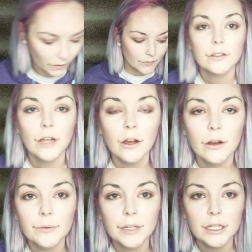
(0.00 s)
So now
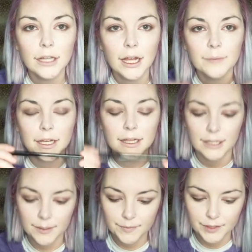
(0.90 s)
I'm going to line my
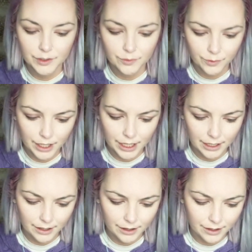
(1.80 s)
lips with,